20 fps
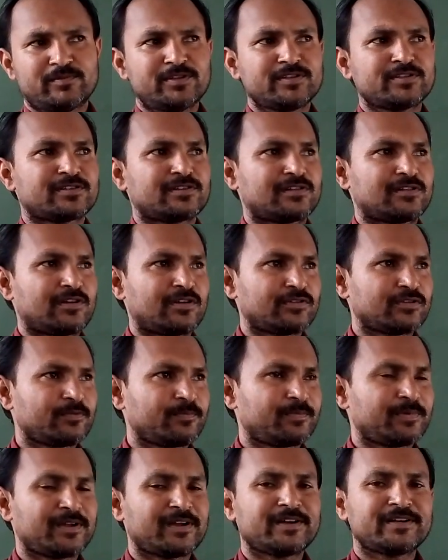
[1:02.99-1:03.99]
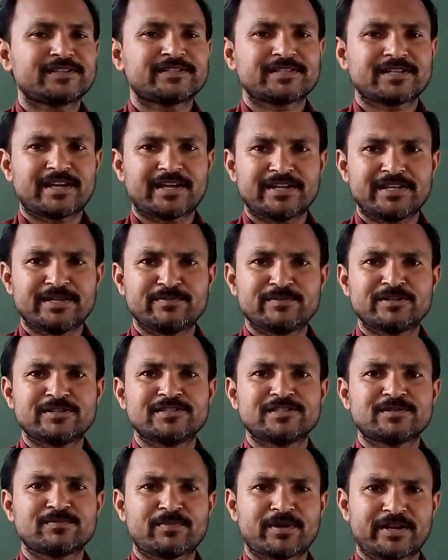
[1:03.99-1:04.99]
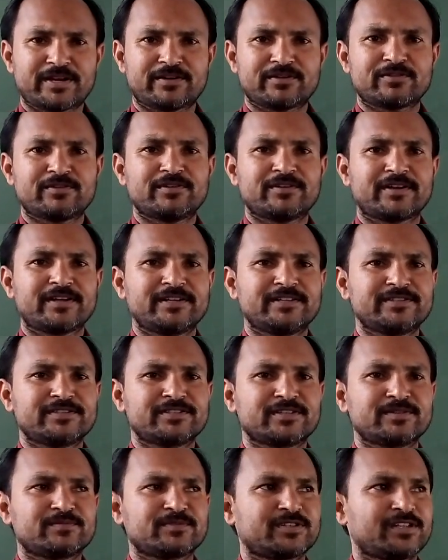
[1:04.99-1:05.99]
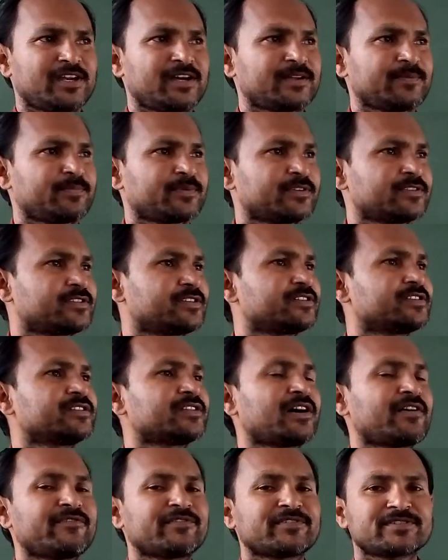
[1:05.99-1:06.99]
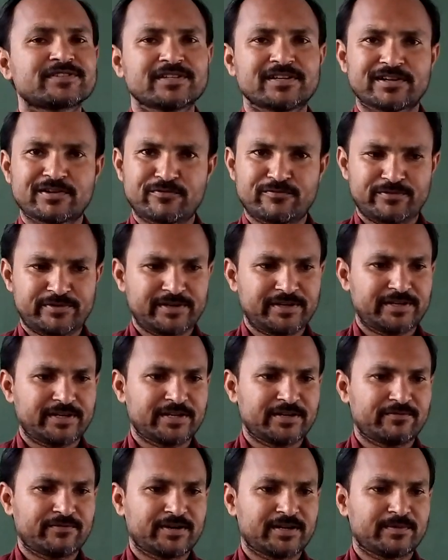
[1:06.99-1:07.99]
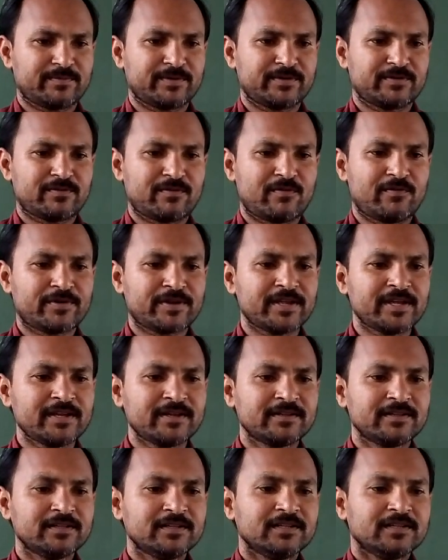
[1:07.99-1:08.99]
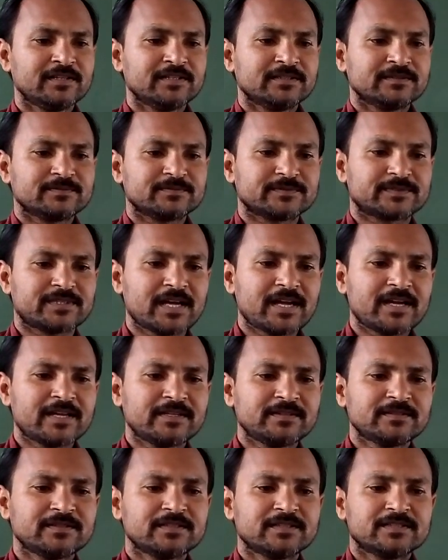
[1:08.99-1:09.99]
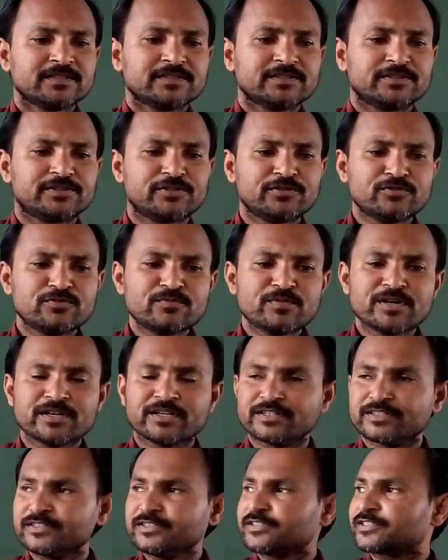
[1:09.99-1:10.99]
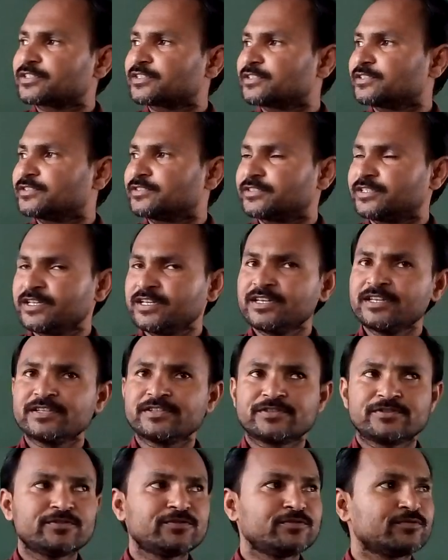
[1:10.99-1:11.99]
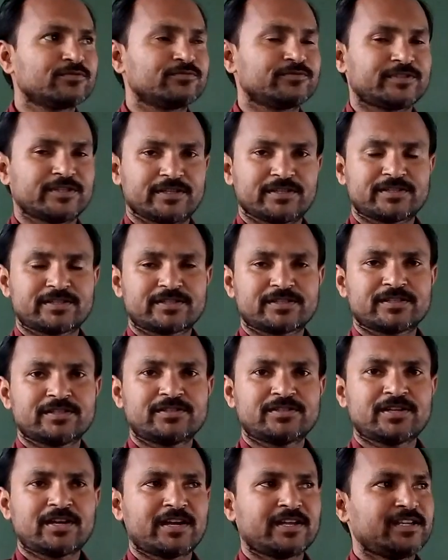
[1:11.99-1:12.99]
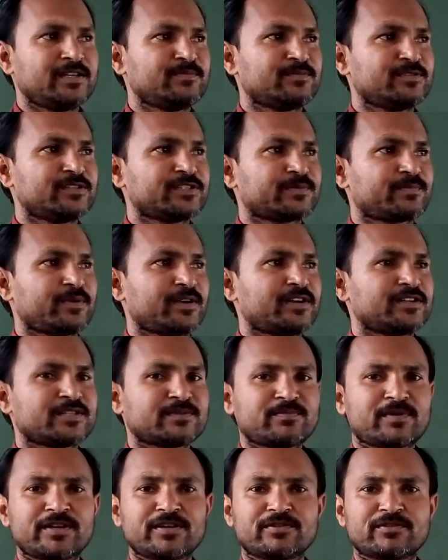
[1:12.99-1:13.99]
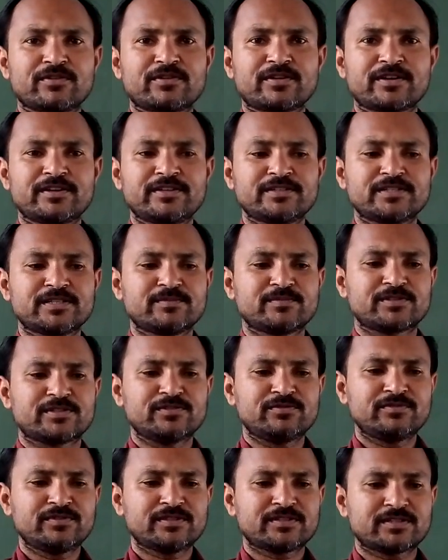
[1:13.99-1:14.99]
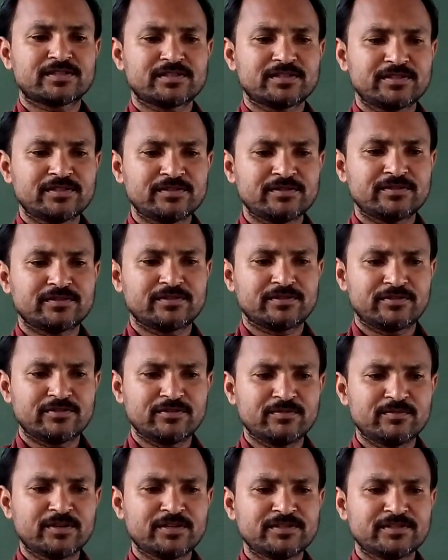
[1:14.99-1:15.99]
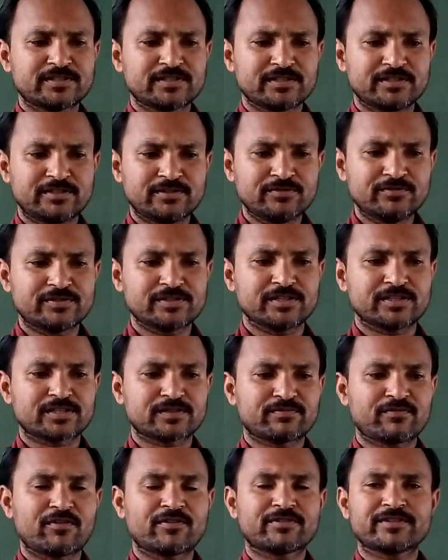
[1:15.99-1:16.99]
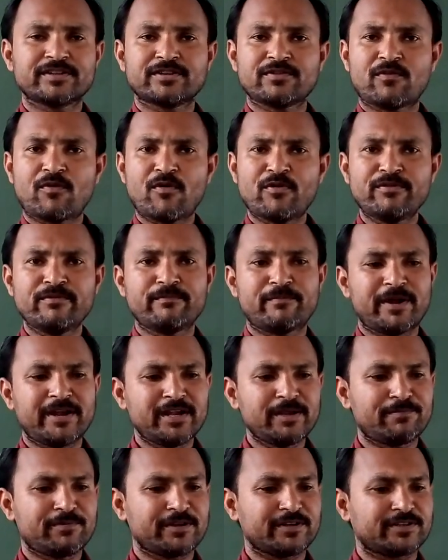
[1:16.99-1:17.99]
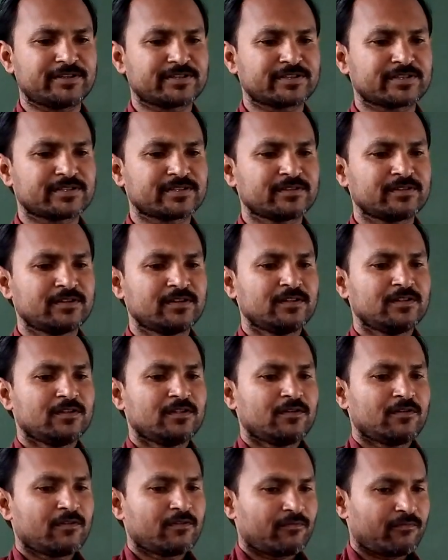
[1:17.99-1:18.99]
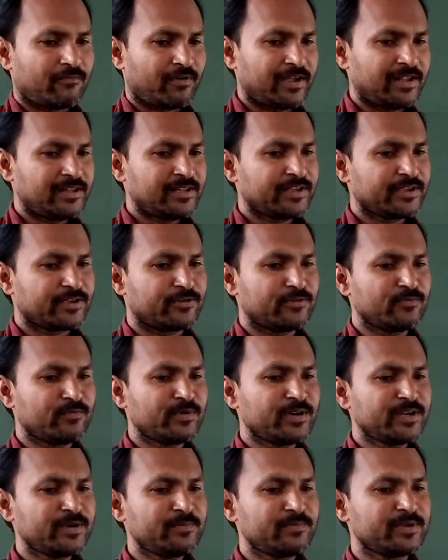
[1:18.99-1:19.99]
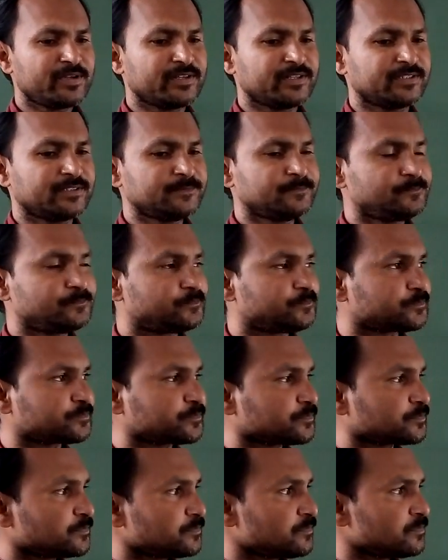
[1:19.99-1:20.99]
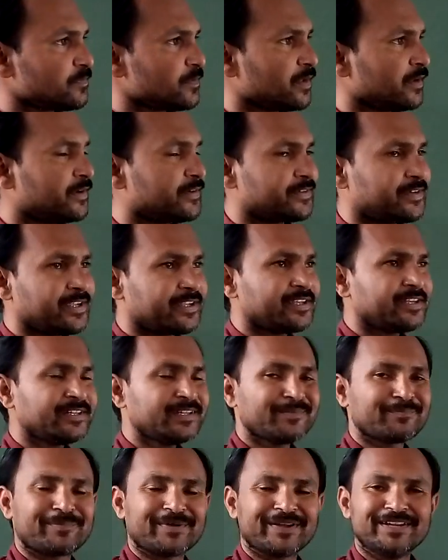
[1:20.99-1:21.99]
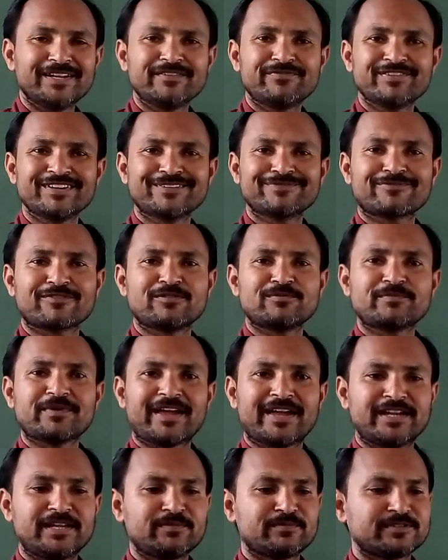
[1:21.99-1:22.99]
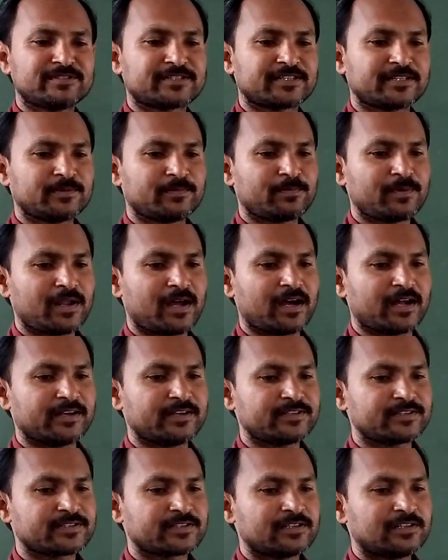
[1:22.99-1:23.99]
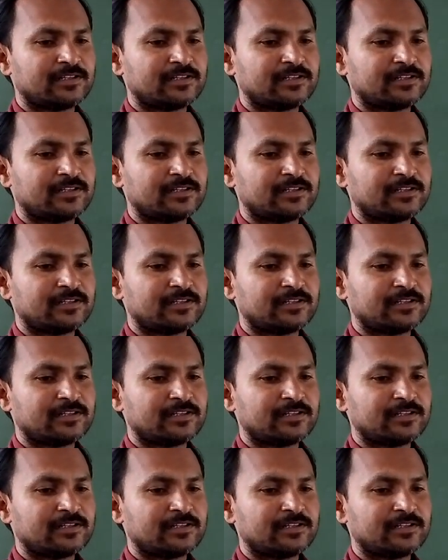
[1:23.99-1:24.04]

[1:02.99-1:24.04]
Means a lot of plants, animals, microorganisms, they are present in our surrounding environment. Okay. Then humans, they use such animals, plants, microorganisms, humans uses for their own benefits, while the human being are taking the benefit from animals and plants.